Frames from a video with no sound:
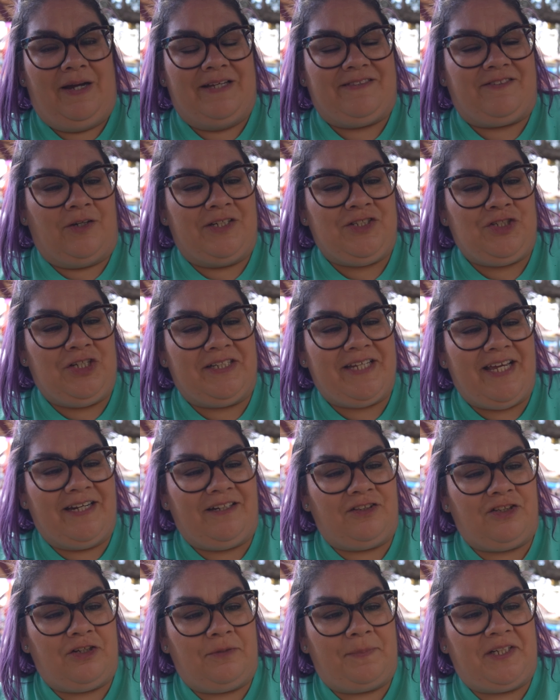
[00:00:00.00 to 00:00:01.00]
right, so I did get
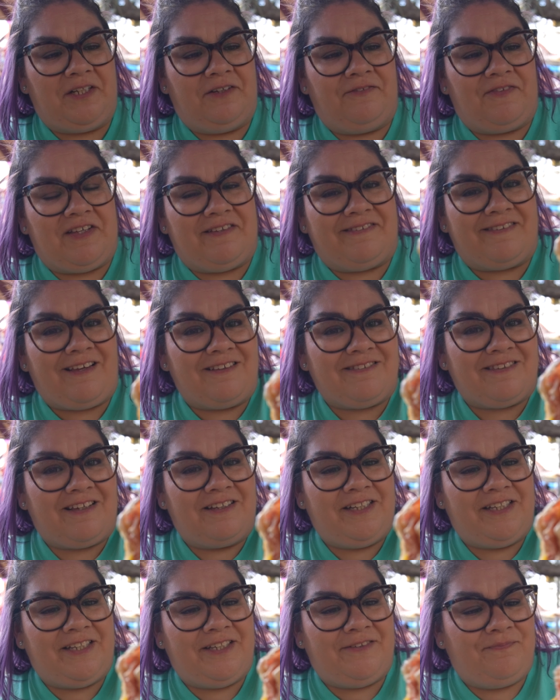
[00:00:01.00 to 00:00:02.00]
a little bit of the sauce
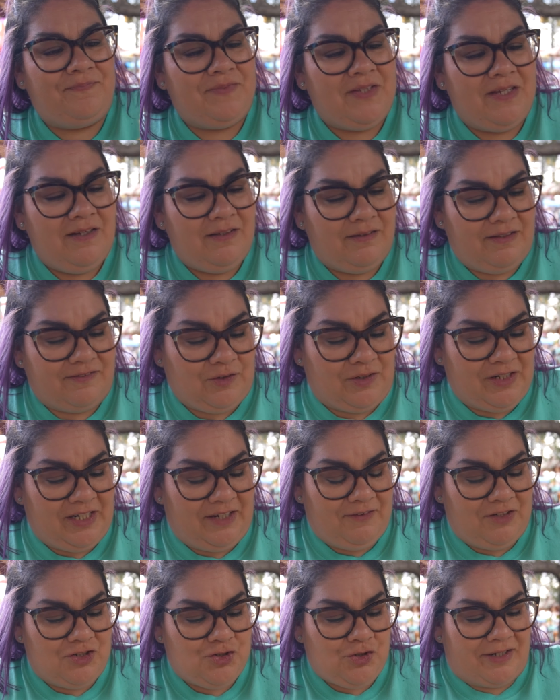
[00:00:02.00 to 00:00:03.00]
on it. Let's go to and
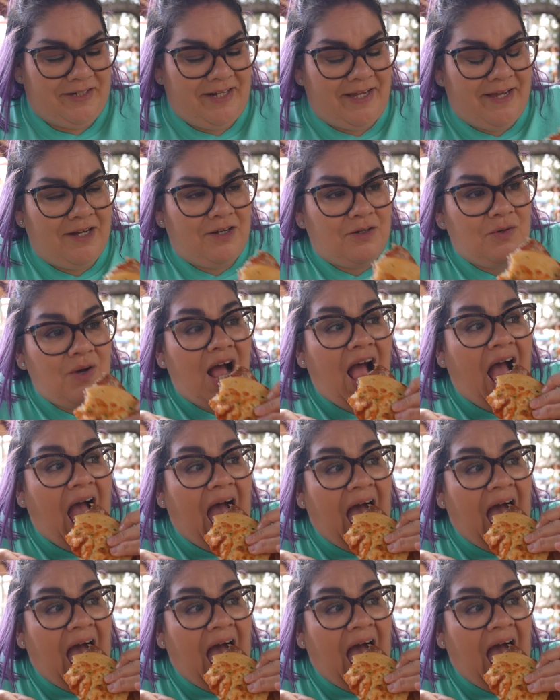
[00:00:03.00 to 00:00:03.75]
give it a try now.